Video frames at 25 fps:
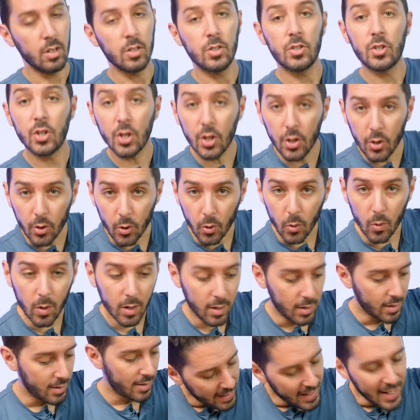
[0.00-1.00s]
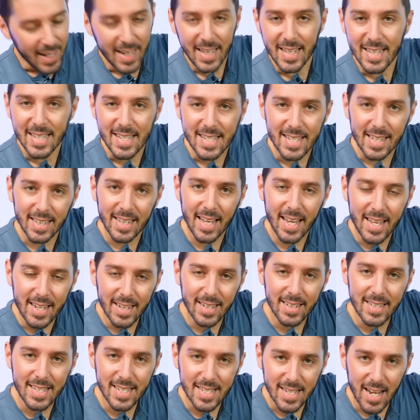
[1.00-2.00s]
two
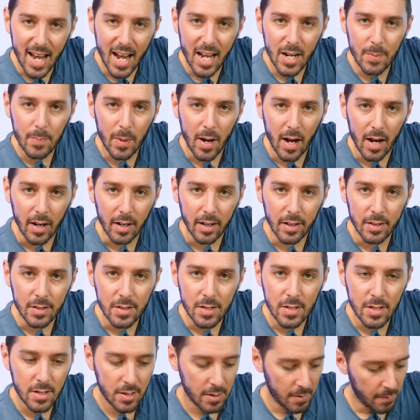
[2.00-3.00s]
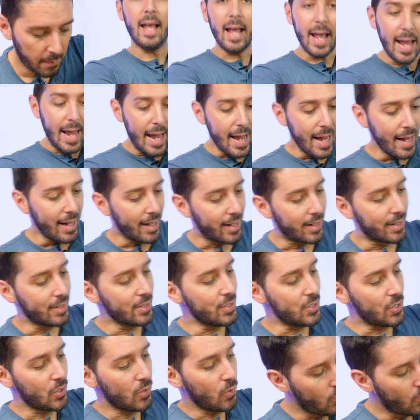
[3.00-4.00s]
insulated side pockets, and